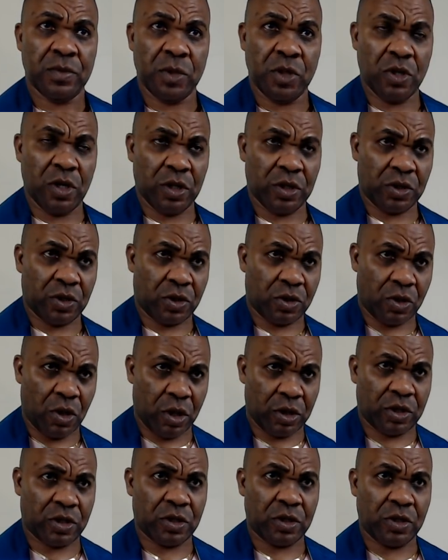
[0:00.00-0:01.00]
Just
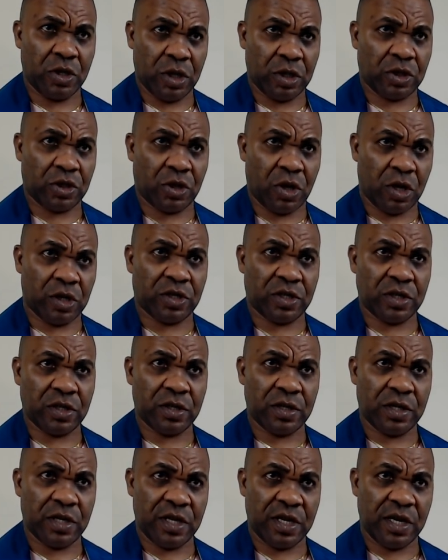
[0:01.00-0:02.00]
touch
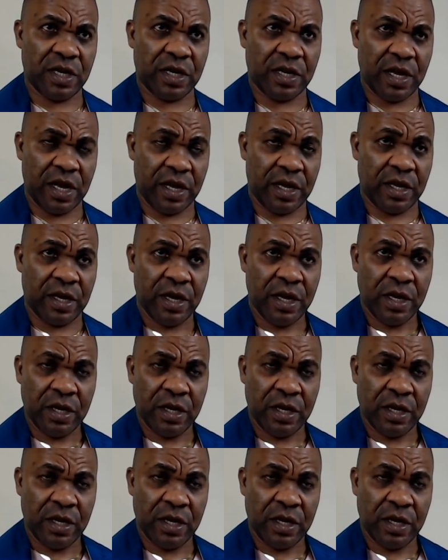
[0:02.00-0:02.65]
the,